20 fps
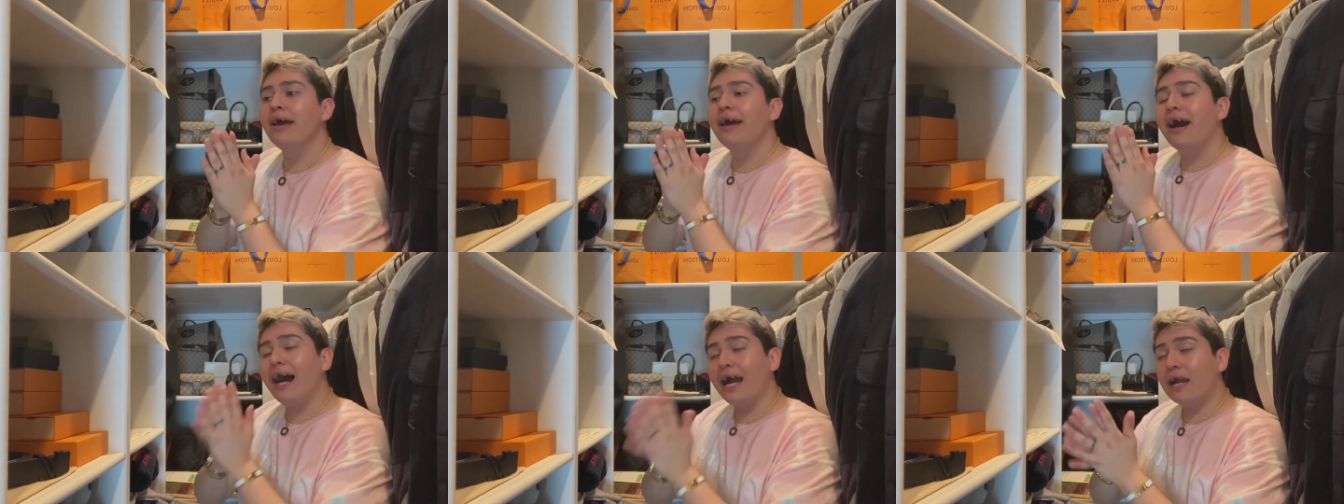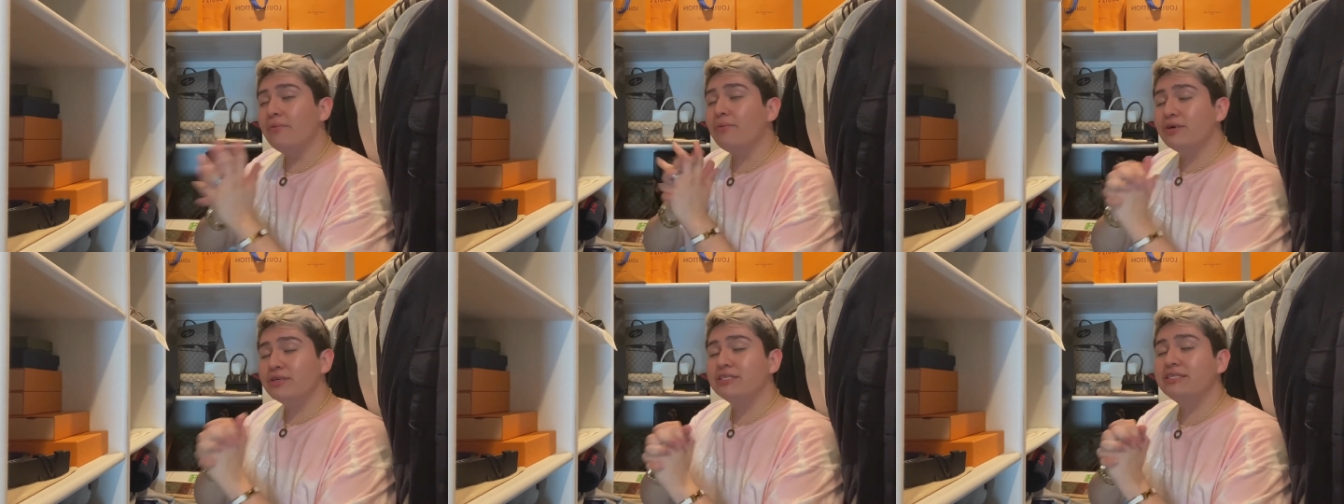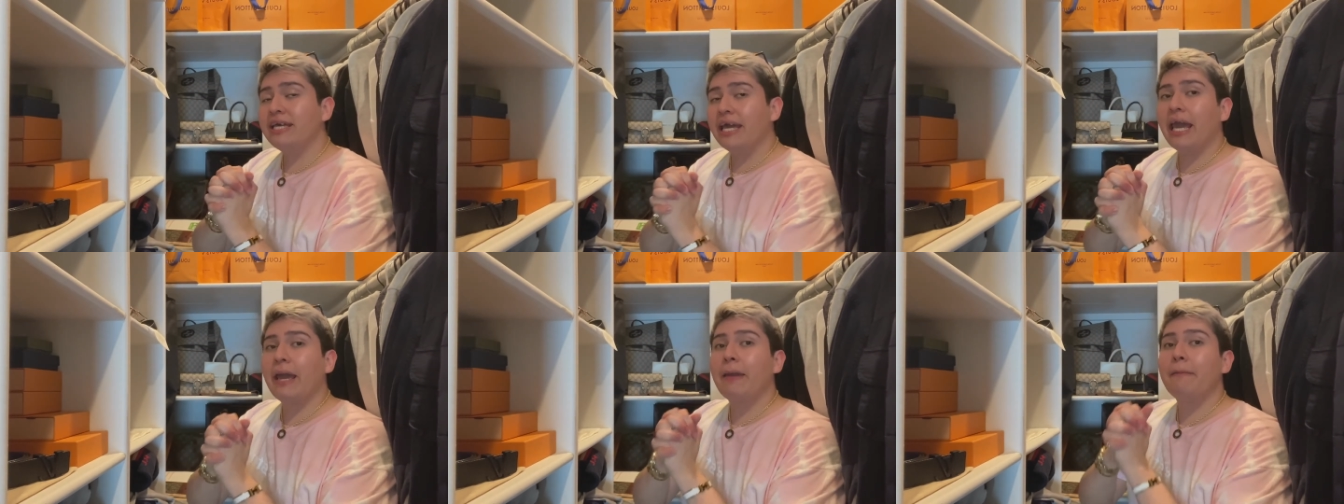I will
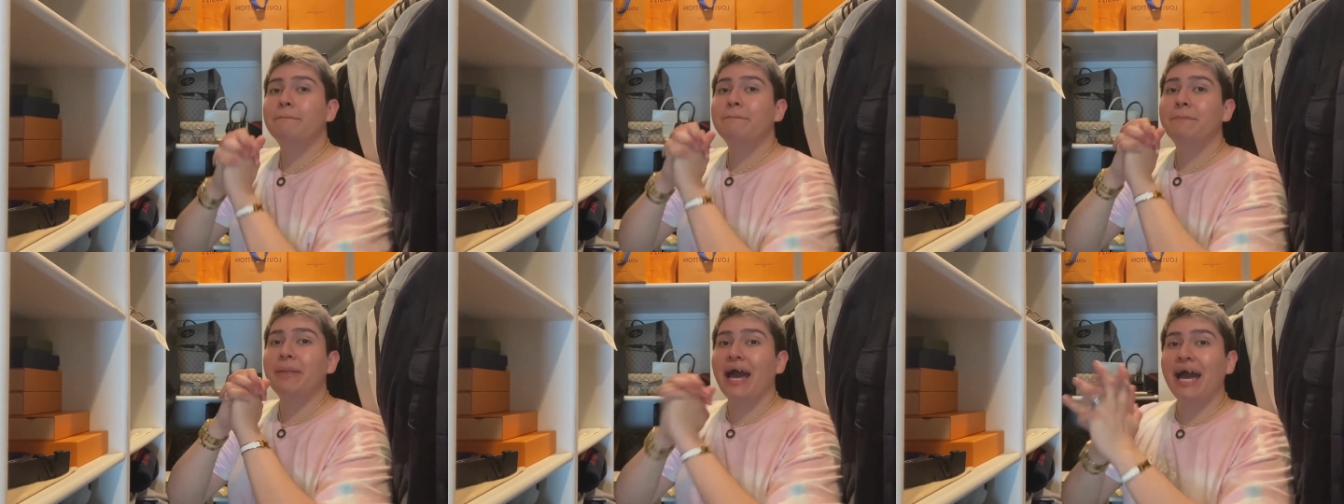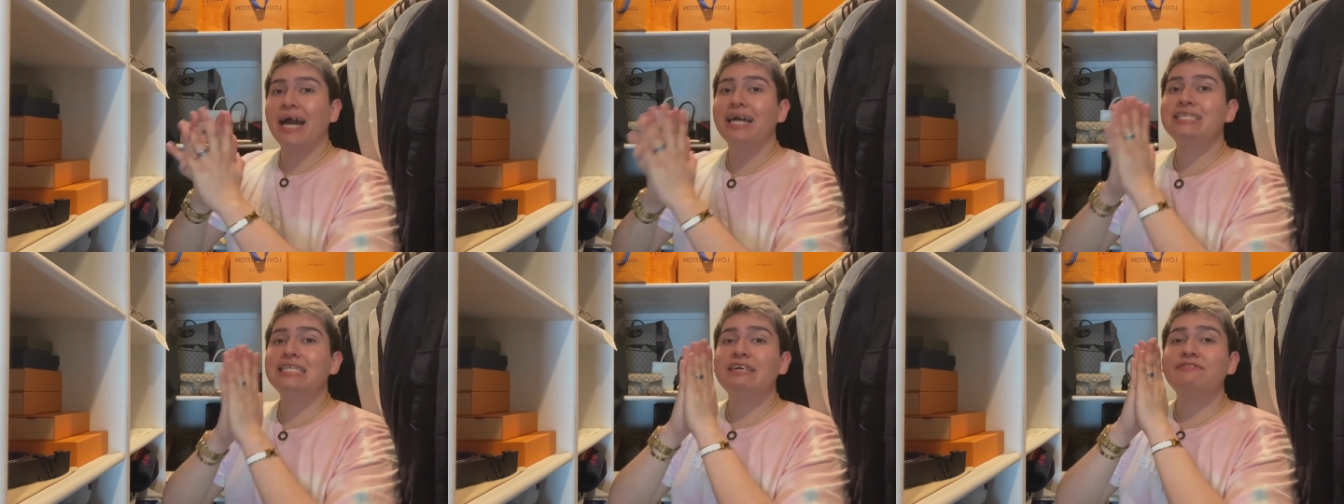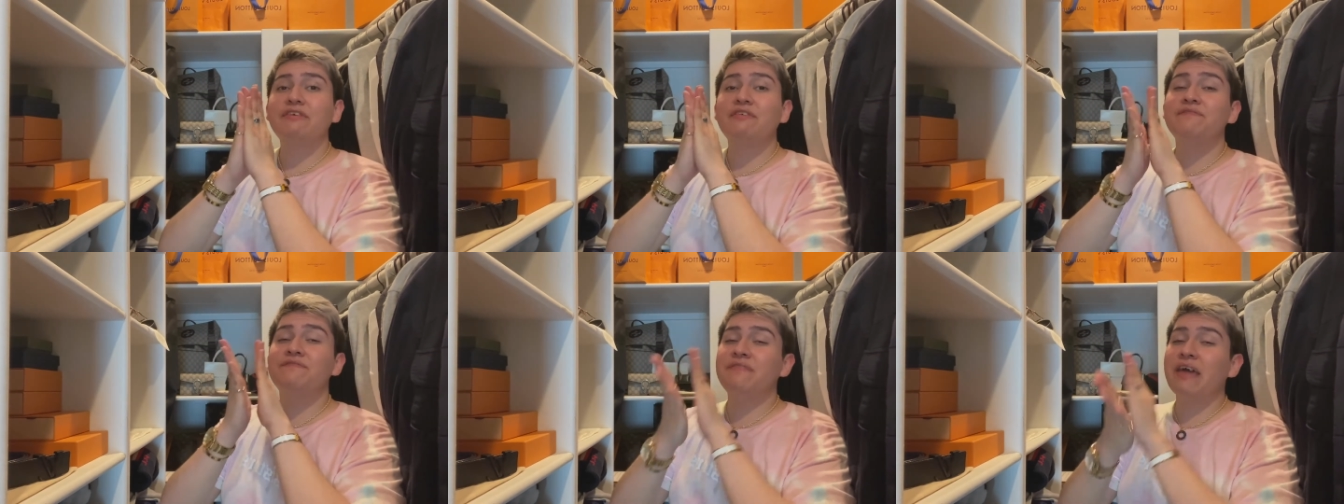say bags
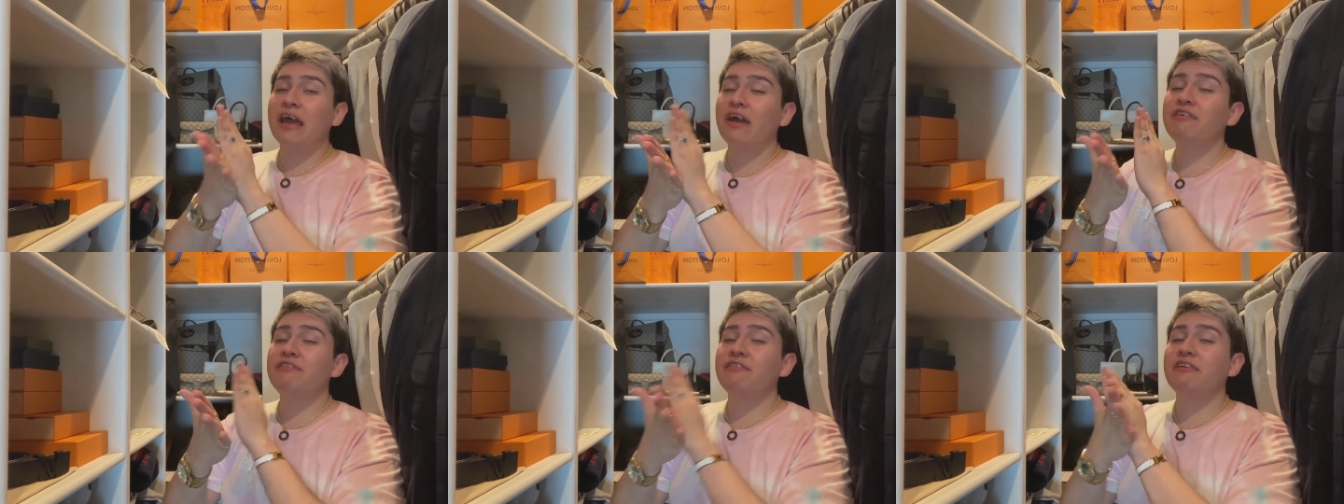have a very,